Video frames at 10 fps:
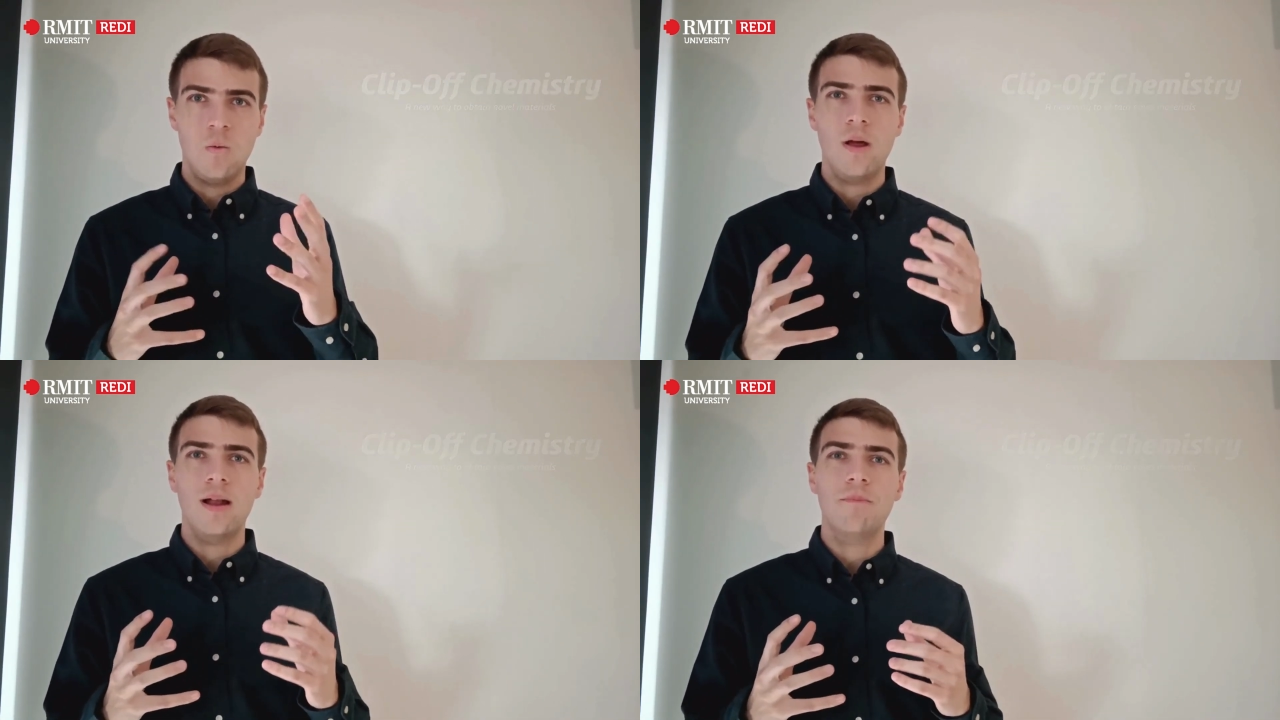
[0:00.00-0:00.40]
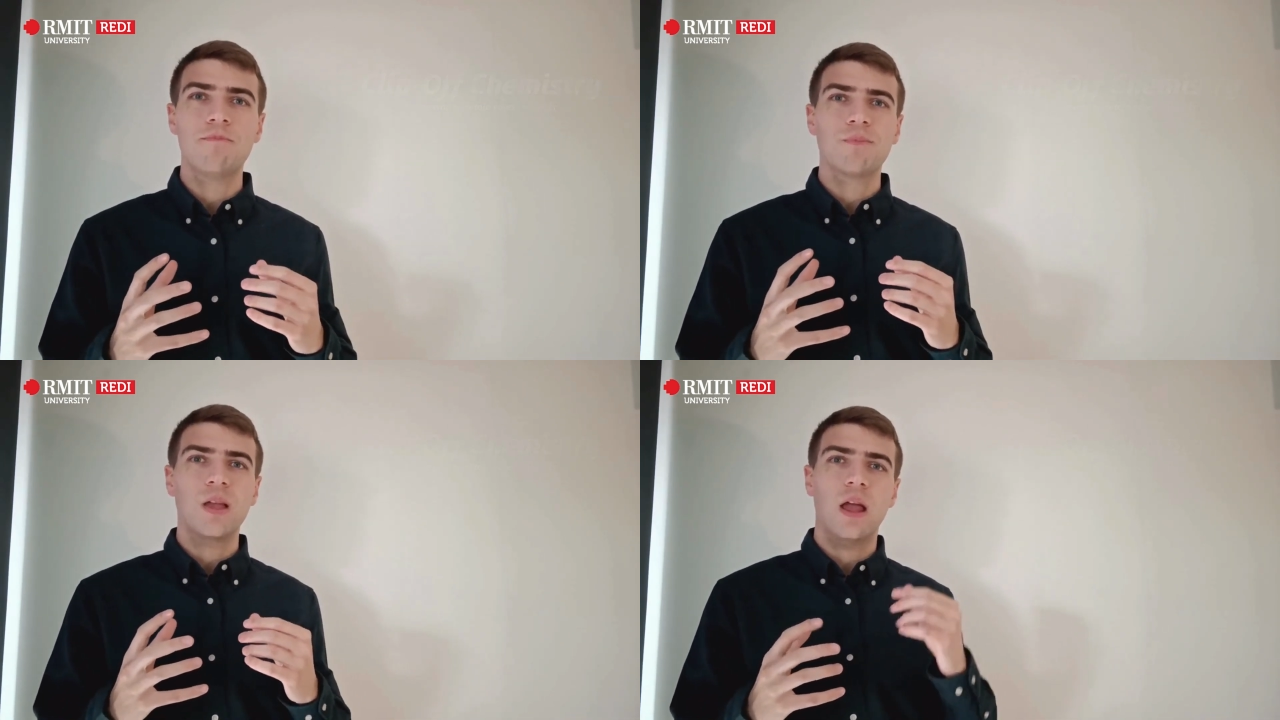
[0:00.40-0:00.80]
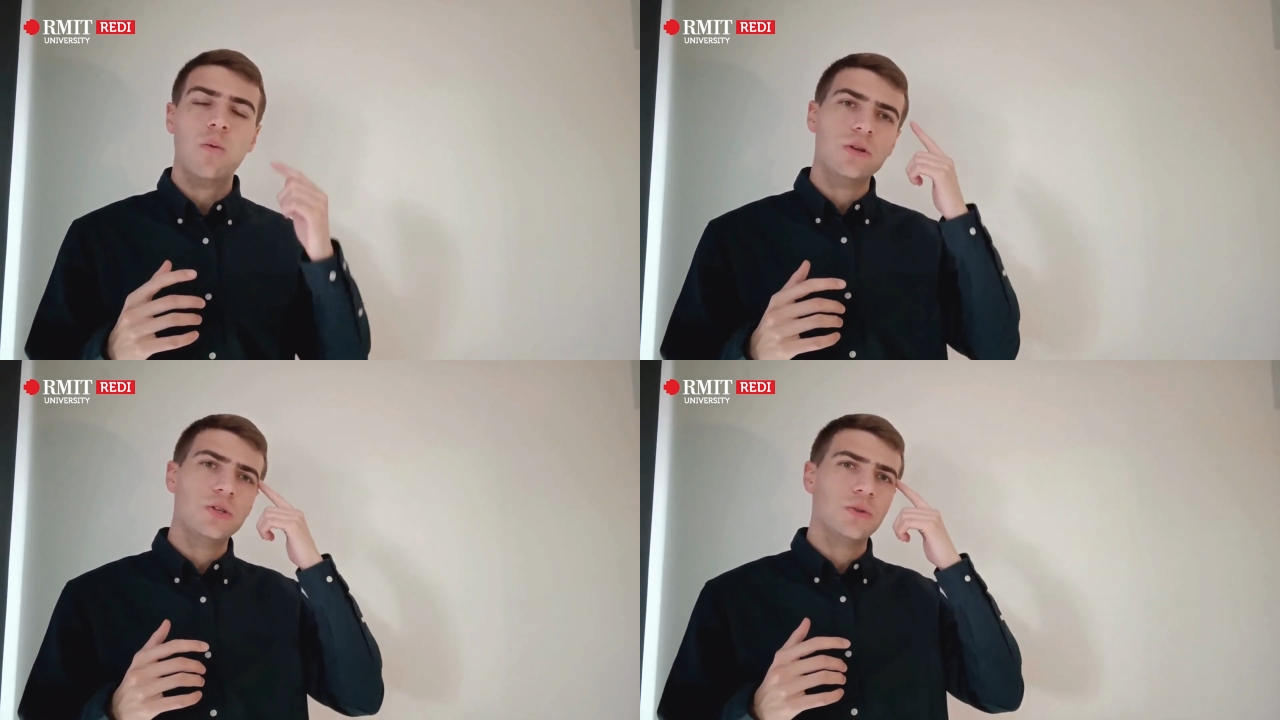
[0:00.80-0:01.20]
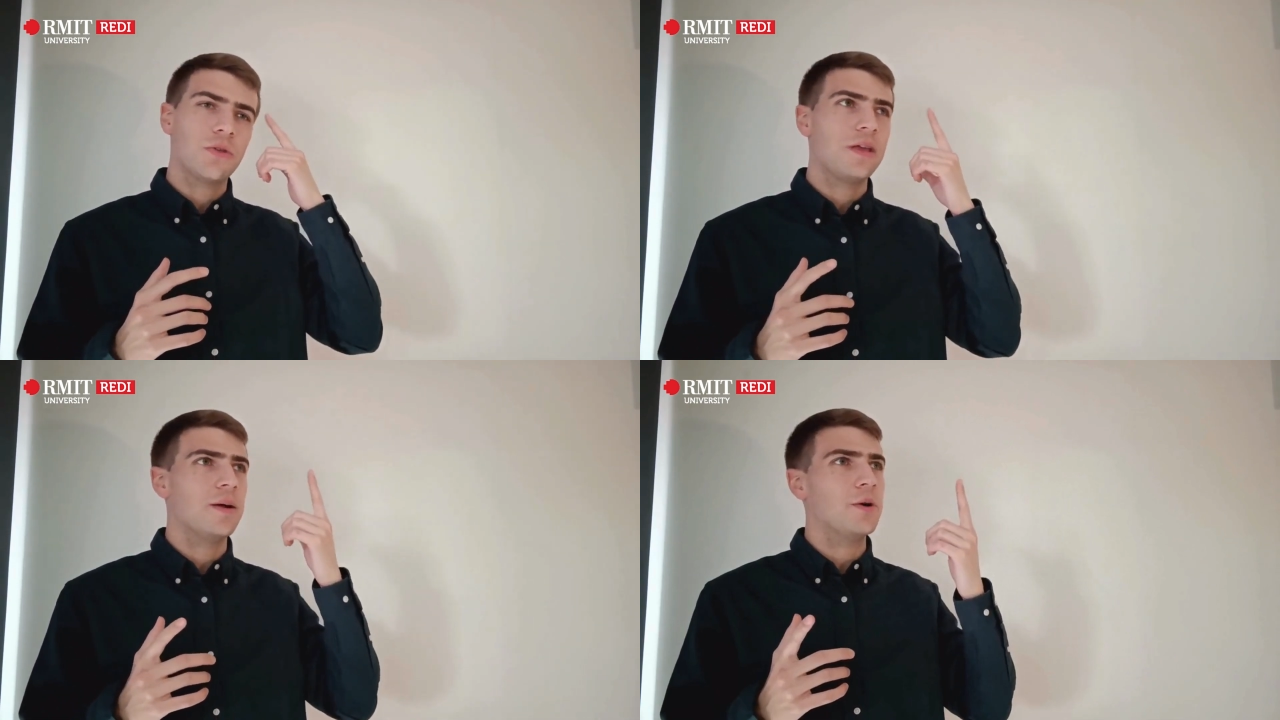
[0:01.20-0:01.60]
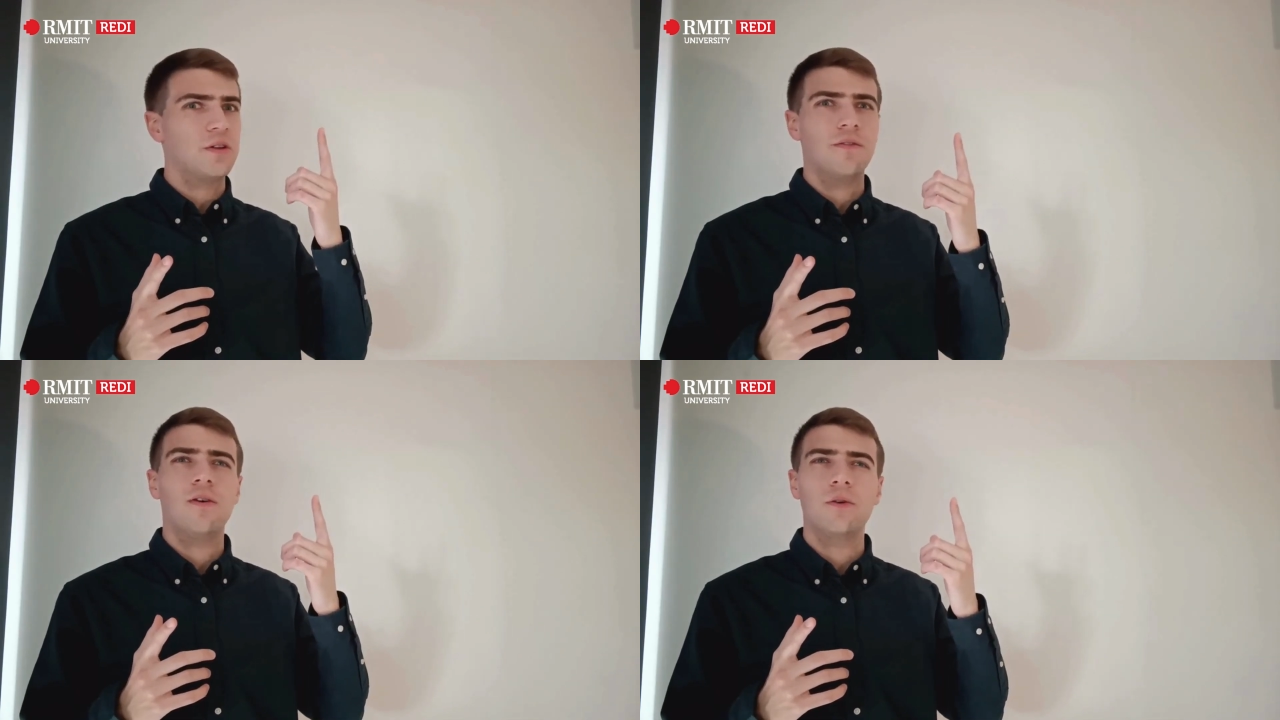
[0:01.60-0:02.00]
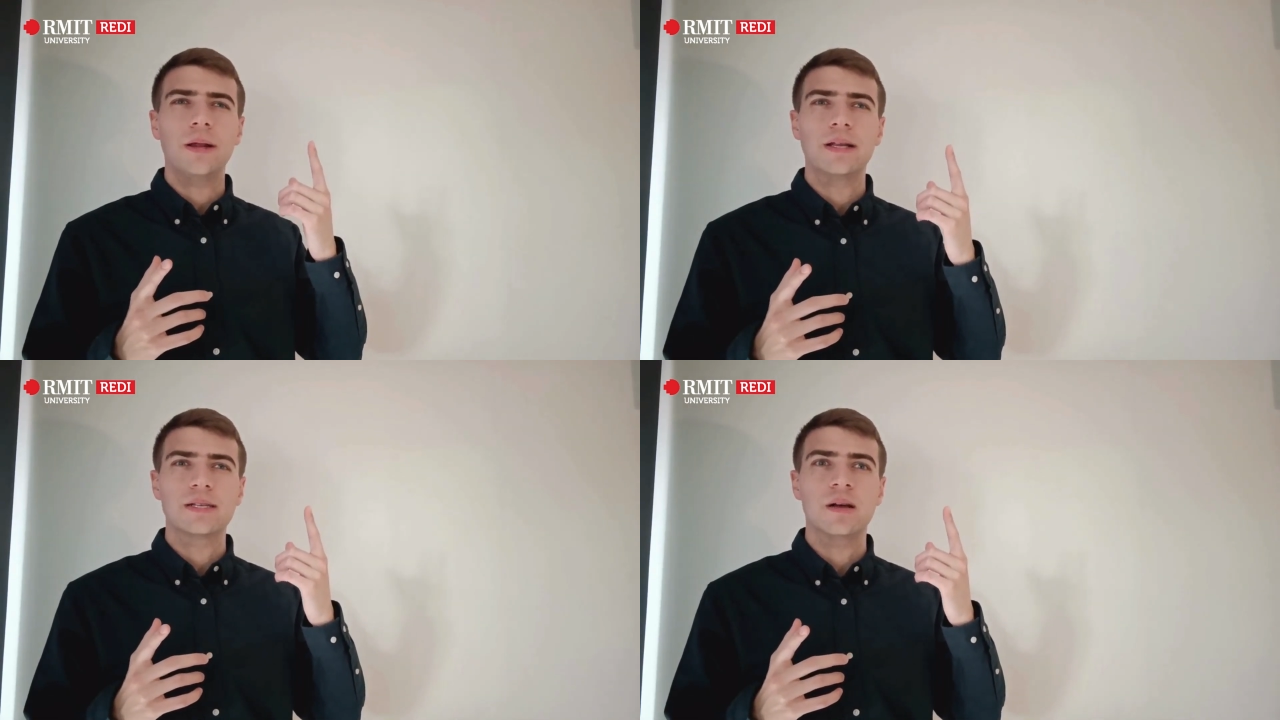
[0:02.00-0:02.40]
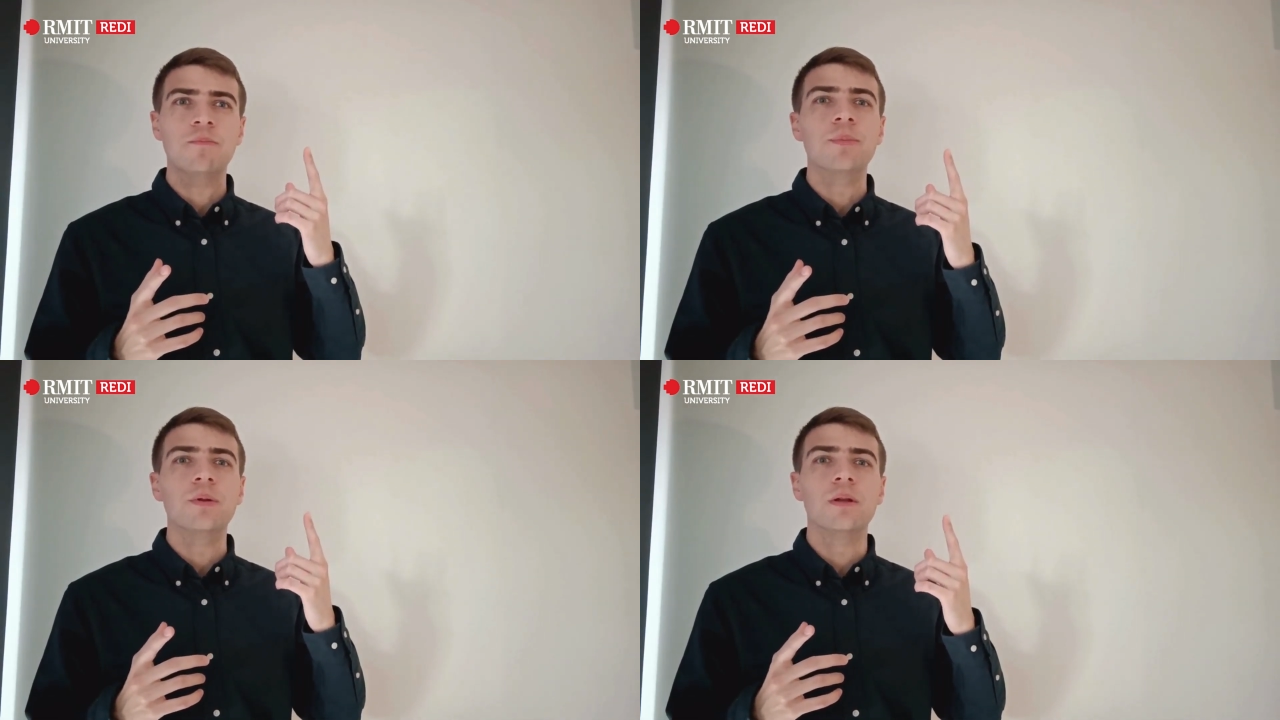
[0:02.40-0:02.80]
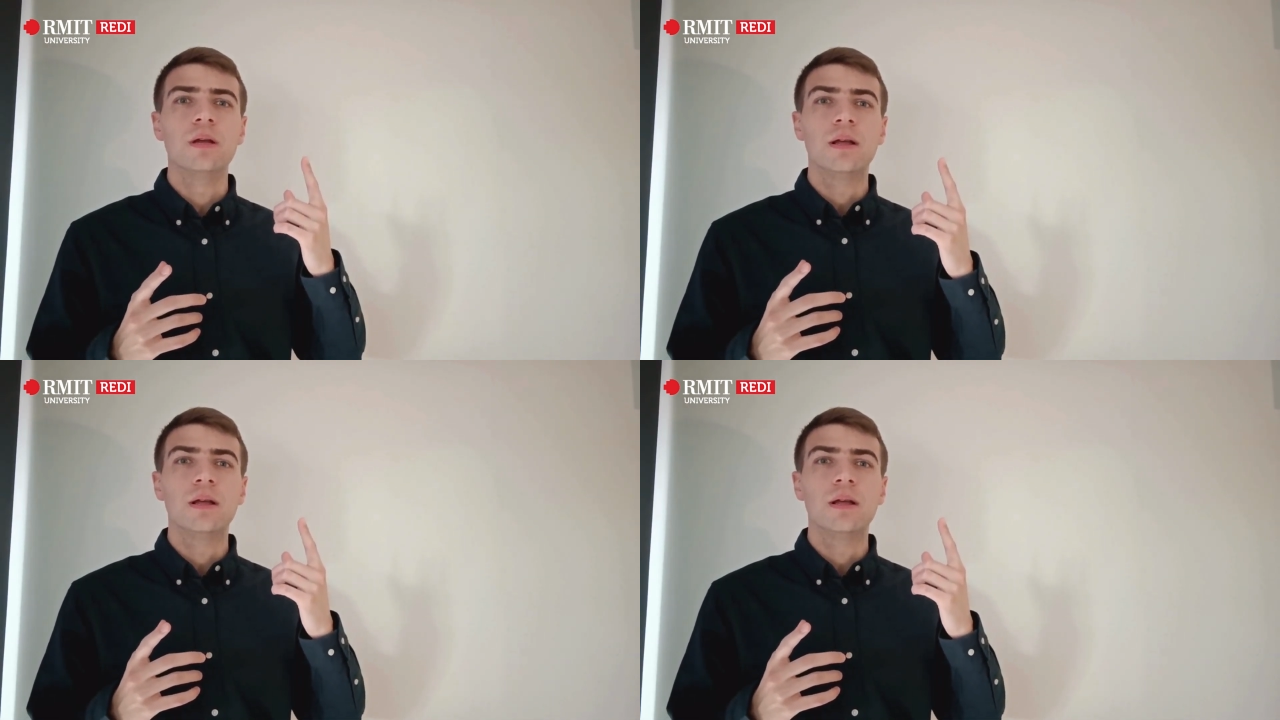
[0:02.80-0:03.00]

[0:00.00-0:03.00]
Well, I want you to think about the following example.